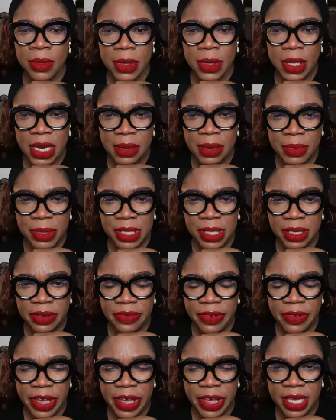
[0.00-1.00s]
Let me see
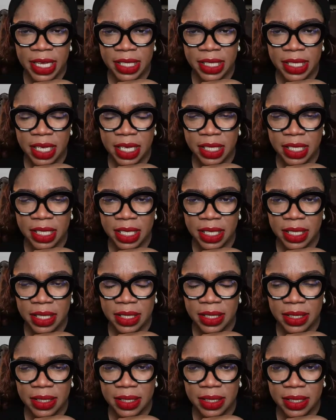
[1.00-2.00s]
if I can change it.
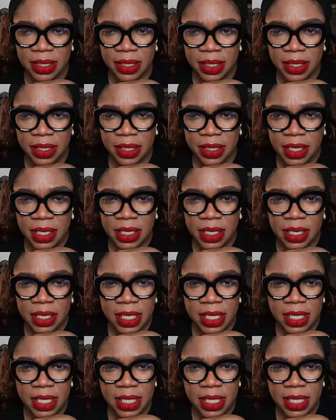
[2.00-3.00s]

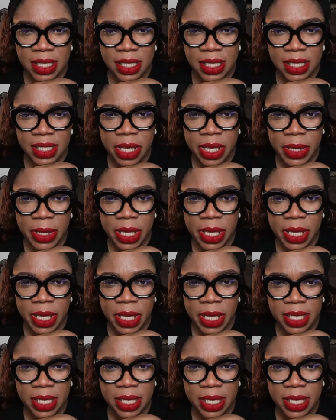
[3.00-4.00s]
Just give me a
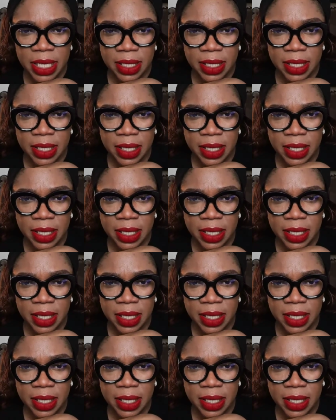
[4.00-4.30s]
minute.